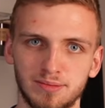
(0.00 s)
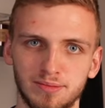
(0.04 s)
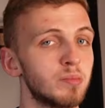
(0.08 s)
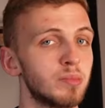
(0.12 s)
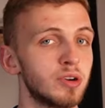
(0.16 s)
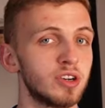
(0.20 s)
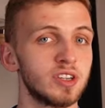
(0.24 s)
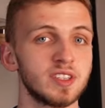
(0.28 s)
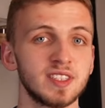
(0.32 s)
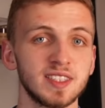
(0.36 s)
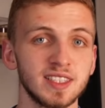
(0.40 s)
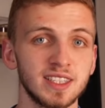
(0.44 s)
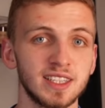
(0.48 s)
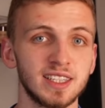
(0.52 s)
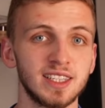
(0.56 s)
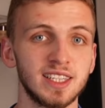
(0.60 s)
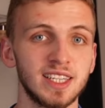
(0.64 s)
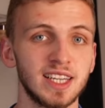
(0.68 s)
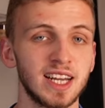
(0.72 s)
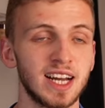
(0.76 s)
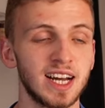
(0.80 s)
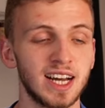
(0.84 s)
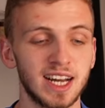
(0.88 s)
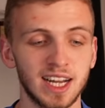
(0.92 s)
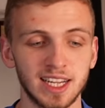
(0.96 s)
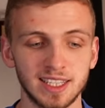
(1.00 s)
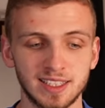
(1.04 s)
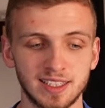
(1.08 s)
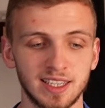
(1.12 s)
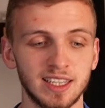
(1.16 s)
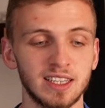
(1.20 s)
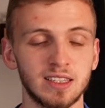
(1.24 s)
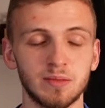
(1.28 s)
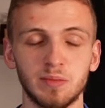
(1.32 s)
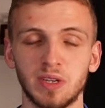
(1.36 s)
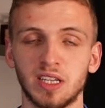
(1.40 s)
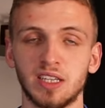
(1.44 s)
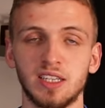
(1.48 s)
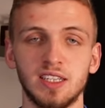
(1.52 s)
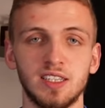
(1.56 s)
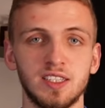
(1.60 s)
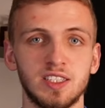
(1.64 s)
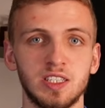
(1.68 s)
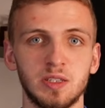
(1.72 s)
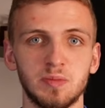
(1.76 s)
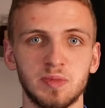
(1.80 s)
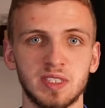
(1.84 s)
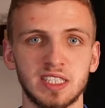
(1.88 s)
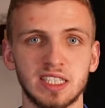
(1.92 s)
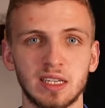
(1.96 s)
Personally, I take a
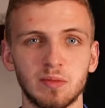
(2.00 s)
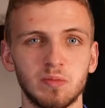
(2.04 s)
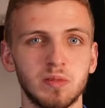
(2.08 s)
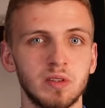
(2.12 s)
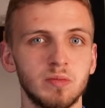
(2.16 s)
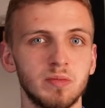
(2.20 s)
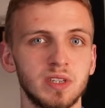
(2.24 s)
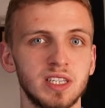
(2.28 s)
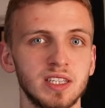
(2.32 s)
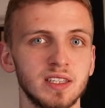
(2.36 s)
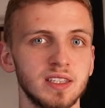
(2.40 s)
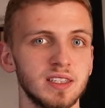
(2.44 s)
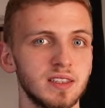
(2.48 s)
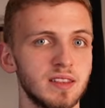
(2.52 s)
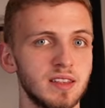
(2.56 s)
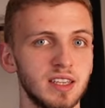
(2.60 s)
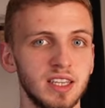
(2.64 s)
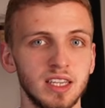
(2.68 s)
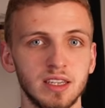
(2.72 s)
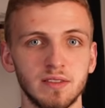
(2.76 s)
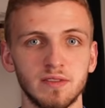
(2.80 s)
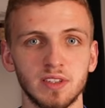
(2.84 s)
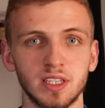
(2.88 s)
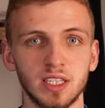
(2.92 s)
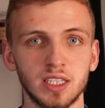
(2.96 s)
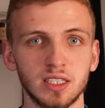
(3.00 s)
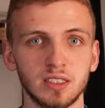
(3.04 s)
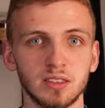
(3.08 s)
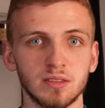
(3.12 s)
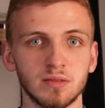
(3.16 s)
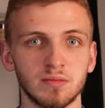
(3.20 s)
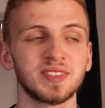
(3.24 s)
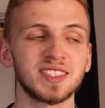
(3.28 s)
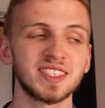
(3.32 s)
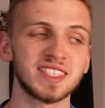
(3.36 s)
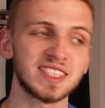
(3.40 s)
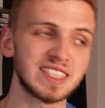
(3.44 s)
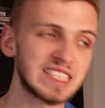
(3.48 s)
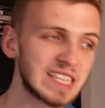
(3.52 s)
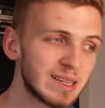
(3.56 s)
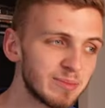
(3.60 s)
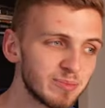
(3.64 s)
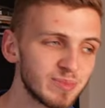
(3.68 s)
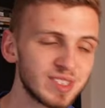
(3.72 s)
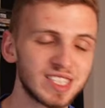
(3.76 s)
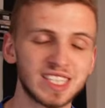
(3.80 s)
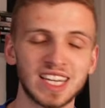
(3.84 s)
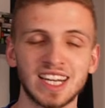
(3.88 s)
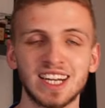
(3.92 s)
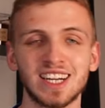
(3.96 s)
magnesium supplement in the evening,
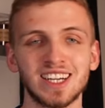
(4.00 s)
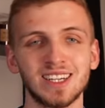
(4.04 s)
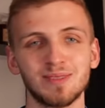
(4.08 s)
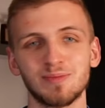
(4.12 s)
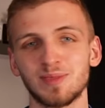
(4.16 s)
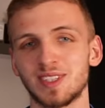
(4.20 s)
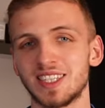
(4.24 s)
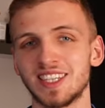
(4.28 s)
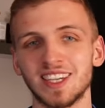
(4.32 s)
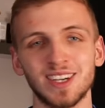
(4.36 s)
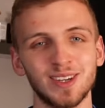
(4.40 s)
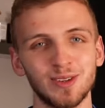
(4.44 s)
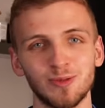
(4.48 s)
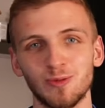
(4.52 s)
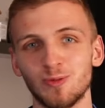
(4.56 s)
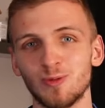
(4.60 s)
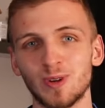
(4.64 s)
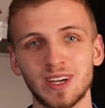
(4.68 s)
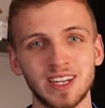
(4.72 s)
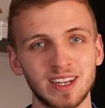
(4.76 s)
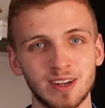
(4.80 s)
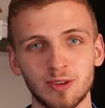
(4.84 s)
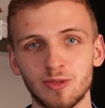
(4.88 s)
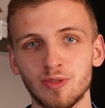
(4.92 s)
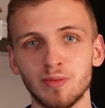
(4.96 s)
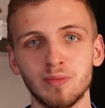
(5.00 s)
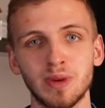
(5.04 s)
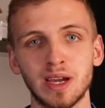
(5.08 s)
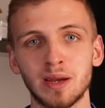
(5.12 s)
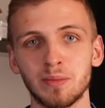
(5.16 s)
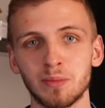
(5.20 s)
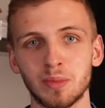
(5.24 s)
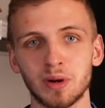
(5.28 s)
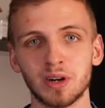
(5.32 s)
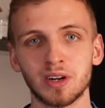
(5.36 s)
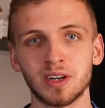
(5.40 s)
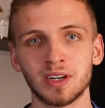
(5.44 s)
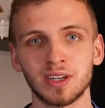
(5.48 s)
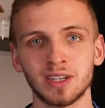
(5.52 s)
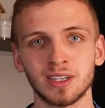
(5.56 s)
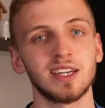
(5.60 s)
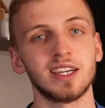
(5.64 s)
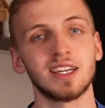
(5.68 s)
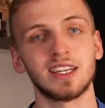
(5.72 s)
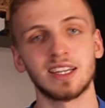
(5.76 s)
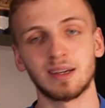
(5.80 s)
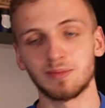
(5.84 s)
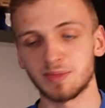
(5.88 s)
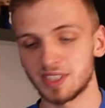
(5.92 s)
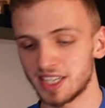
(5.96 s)
sometimes when I remember,
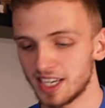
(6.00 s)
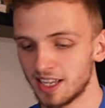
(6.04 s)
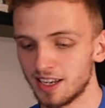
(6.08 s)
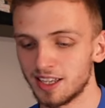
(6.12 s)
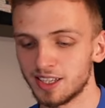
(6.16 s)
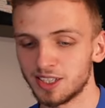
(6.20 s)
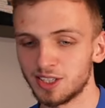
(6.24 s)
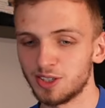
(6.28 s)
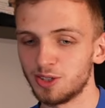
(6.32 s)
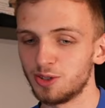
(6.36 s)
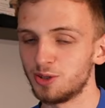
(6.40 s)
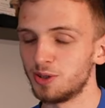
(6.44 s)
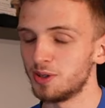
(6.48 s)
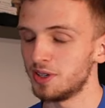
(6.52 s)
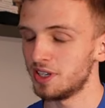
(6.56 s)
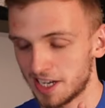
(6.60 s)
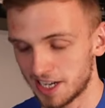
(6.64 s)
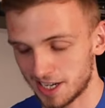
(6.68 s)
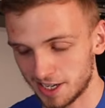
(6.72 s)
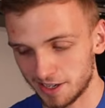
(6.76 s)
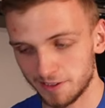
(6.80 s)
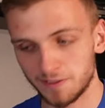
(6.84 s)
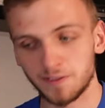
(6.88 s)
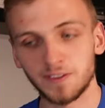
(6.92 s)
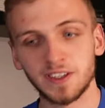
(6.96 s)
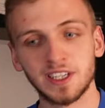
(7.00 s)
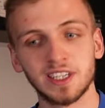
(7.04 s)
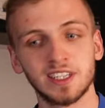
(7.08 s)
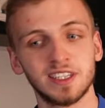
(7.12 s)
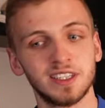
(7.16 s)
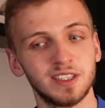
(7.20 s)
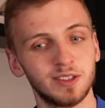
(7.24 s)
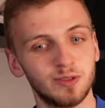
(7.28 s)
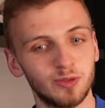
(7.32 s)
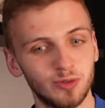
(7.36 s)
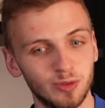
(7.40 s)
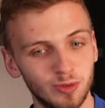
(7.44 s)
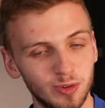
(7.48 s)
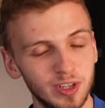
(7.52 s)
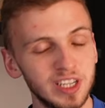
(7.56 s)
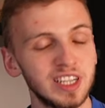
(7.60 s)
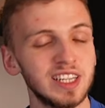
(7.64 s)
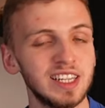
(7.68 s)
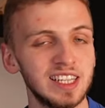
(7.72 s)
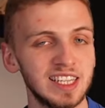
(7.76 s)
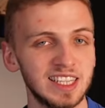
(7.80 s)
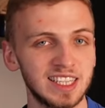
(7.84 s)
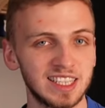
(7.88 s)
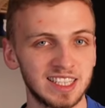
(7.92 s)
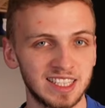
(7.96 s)
and I'm telling you, I feel it
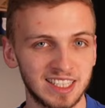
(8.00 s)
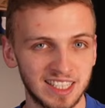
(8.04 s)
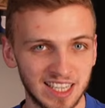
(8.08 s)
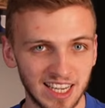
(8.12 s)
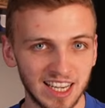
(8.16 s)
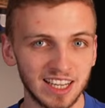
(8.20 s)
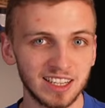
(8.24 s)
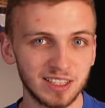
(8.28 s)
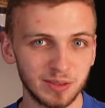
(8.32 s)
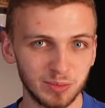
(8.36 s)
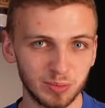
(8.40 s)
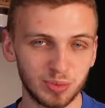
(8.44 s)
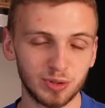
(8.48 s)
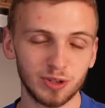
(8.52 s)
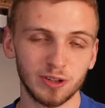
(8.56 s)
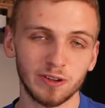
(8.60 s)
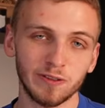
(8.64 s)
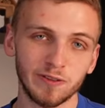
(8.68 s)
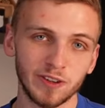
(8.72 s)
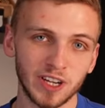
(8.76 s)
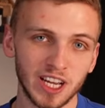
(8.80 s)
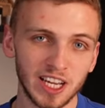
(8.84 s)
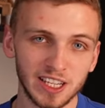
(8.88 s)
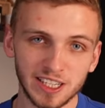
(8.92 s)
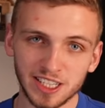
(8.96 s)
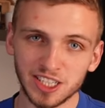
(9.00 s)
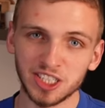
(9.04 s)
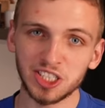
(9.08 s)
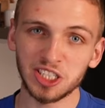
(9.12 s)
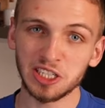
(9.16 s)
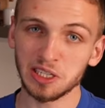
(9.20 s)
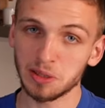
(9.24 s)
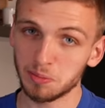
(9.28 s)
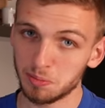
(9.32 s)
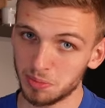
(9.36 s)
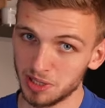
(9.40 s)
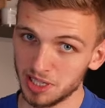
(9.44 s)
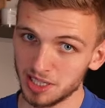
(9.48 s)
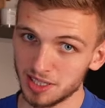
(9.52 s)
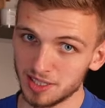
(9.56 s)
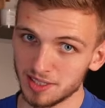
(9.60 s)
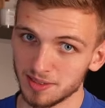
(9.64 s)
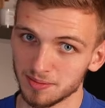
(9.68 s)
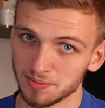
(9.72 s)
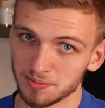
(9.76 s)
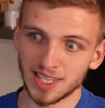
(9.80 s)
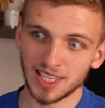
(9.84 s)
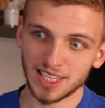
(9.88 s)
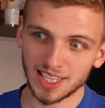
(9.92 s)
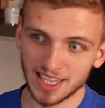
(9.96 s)
really can improve your energy a bit,
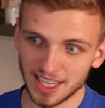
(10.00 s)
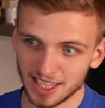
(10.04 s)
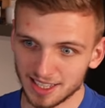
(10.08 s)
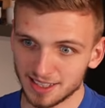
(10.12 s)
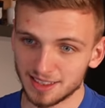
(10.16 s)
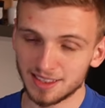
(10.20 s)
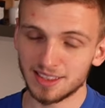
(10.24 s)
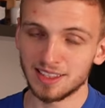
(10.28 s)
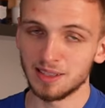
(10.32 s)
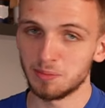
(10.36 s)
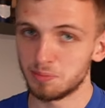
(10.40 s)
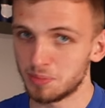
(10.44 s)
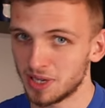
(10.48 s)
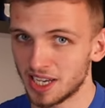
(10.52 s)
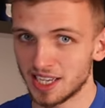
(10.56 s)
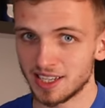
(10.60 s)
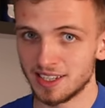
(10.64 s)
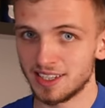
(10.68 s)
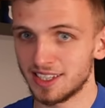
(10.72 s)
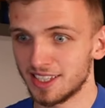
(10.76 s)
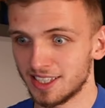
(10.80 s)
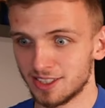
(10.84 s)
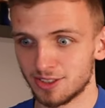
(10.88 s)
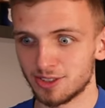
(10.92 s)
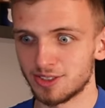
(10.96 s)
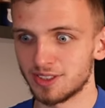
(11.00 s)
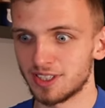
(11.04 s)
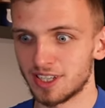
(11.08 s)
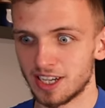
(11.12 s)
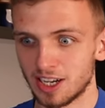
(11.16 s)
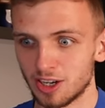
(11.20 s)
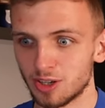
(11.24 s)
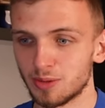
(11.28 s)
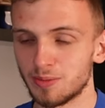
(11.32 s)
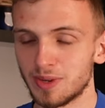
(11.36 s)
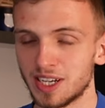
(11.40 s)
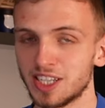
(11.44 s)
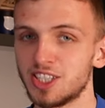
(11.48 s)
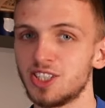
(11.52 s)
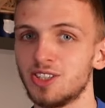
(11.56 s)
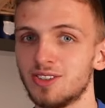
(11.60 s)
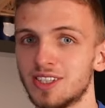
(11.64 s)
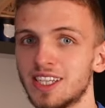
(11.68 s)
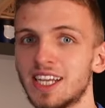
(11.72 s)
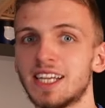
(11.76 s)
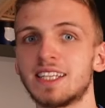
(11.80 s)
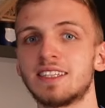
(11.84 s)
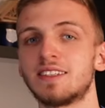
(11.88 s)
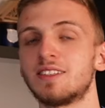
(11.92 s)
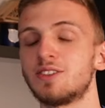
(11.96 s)
again, depending on how much you
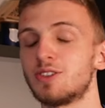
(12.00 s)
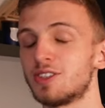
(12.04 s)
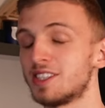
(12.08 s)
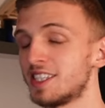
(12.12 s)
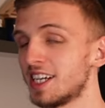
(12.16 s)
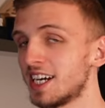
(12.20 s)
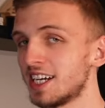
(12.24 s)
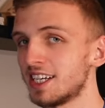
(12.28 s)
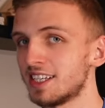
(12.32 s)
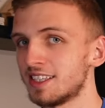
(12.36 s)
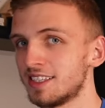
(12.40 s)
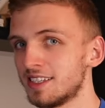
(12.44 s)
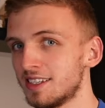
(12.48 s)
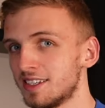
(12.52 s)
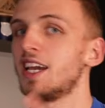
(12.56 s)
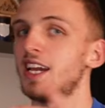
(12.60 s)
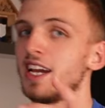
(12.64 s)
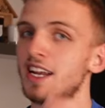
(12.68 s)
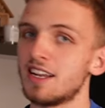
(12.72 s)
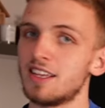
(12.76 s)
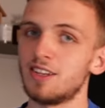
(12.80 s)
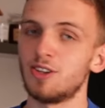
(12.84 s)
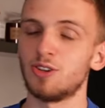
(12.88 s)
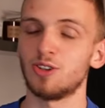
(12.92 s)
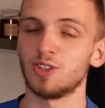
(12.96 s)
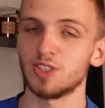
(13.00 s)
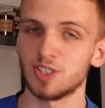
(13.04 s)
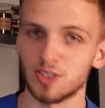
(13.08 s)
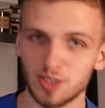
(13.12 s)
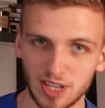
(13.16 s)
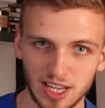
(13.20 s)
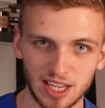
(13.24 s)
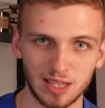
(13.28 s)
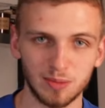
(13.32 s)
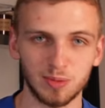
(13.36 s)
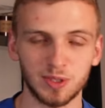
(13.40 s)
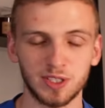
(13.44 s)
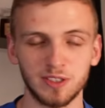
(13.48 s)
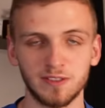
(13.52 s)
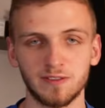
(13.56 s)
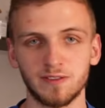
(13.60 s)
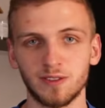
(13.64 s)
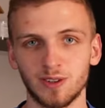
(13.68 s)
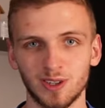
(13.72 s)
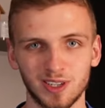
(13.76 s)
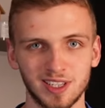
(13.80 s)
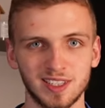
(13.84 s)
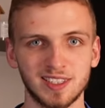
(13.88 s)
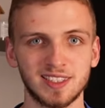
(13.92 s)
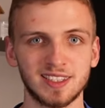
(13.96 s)
get in your diet, and it also helps you
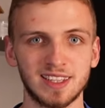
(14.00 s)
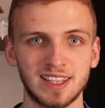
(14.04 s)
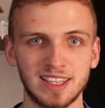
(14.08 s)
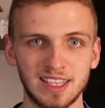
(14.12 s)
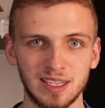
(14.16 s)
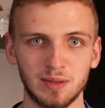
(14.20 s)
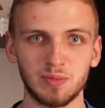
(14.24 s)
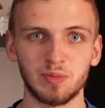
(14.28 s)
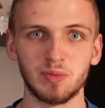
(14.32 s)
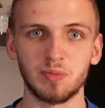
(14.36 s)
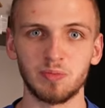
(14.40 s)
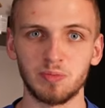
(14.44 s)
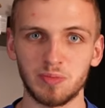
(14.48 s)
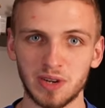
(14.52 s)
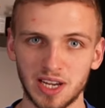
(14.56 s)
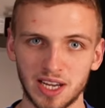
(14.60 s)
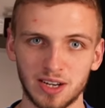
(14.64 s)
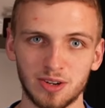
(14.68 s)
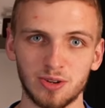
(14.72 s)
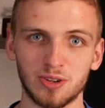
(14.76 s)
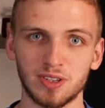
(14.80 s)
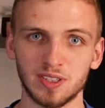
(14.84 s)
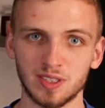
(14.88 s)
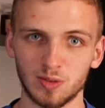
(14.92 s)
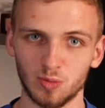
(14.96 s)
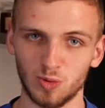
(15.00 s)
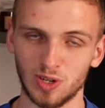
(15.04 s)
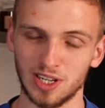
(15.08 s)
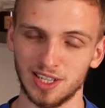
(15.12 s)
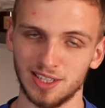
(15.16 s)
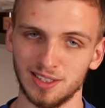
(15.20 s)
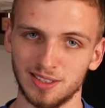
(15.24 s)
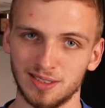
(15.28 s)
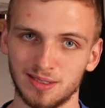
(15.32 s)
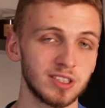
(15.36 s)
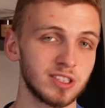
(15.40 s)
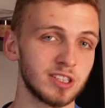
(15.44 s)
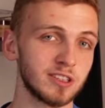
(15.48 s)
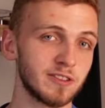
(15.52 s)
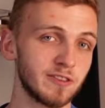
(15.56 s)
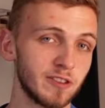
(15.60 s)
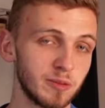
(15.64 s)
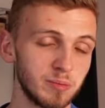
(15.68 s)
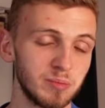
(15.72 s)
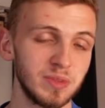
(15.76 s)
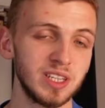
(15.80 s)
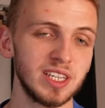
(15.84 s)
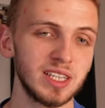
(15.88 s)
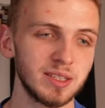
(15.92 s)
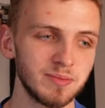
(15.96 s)
fall asleep better as well. So for
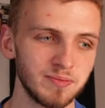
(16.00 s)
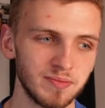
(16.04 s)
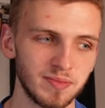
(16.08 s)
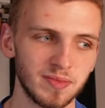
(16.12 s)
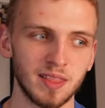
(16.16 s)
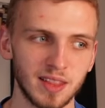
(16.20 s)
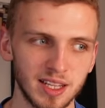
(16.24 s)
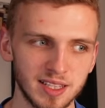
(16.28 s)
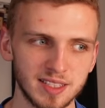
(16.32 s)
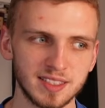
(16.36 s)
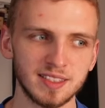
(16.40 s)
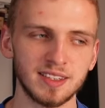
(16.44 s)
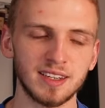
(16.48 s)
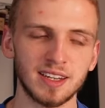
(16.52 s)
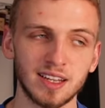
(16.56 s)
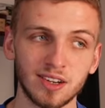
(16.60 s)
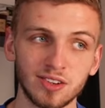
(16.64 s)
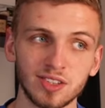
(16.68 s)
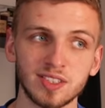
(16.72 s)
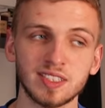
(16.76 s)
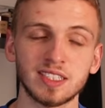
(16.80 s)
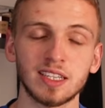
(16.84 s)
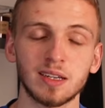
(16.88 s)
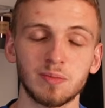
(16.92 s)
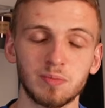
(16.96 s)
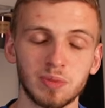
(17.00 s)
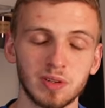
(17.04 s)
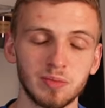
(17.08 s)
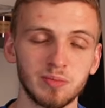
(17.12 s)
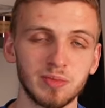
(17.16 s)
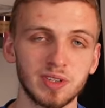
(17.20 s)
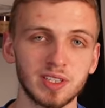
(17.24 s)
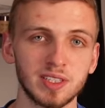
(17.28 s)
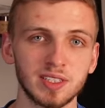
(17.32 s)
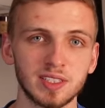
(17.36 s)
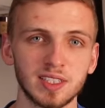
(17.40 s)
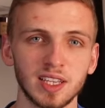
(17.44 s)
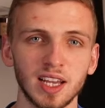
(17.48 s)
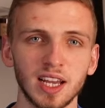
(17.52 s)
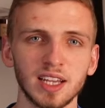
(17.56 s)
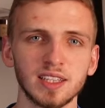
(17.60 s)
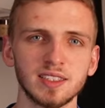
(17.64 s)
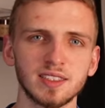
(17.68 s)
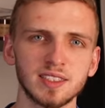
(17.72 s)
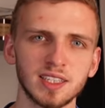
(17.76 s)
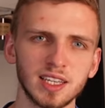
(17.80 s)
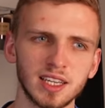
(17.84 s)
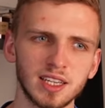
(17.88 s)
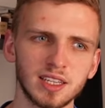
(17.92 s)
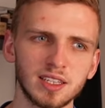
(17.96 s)
me, that's another supplement I
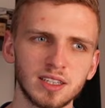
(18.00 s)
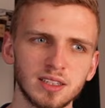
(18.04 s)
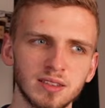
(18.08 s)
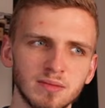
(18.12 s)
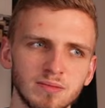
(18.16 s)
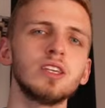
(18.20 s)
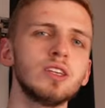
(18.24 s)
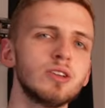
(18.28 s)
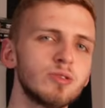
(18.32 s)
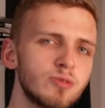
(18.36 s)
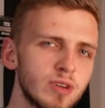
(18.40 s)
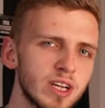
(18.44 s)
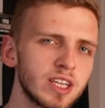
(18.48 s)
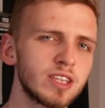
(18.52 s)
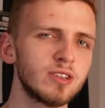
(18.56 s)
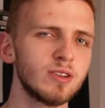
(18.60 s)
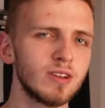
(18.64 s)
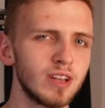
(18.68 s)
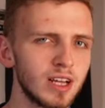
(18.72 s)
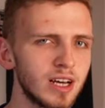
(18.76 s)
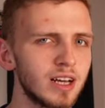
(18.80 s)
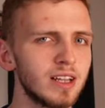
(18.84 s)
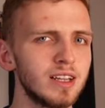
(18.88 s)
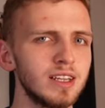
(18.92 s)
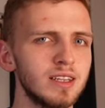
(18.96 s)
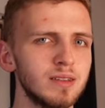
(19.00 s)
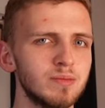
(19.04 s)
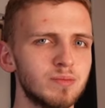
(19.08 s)
take irregularly,